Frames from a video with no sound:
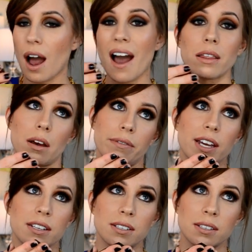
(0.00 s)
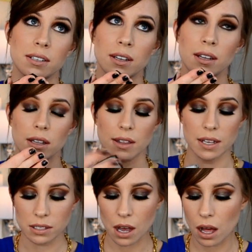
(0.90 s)
I love this.
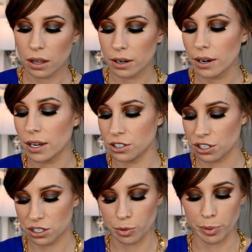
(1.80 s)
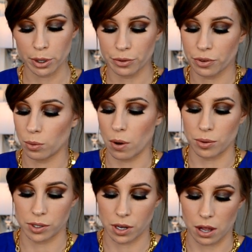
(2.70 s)
This color is just a beautiful
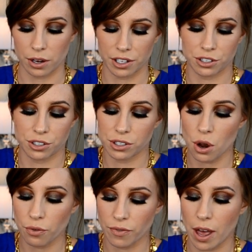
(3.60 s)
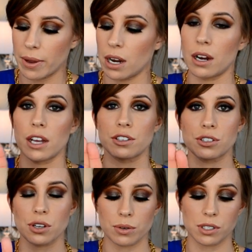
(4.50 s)
rose color. It's so feminine. It's
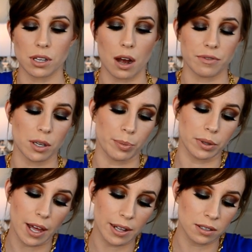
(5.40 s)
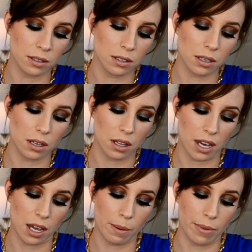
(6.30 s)
so soft. It blends
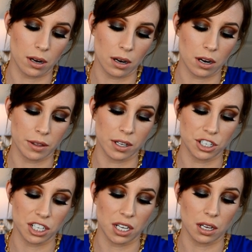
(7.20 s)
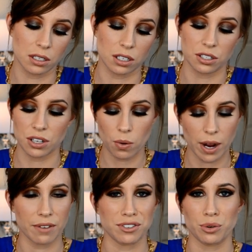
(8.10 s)
like butter on the cheeks. You don't
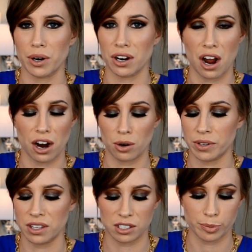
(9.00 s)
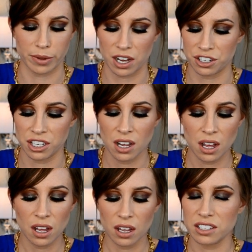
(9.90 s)
have to work hard with this blush.
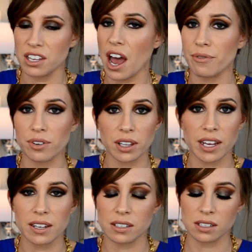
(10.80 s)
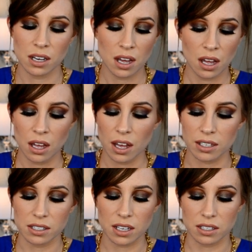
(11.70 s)
It's effortless.
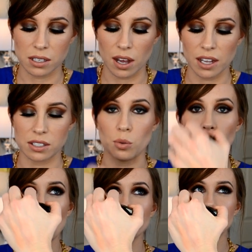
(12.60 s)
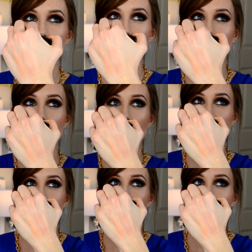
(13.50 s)
It's, it's, a, it's a rosier
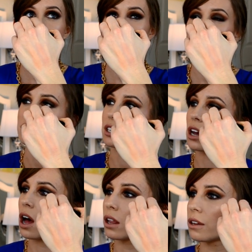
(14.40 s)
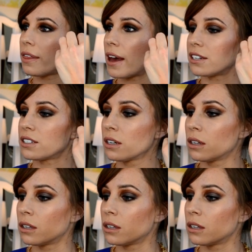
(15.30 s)
blush, but it's a color that,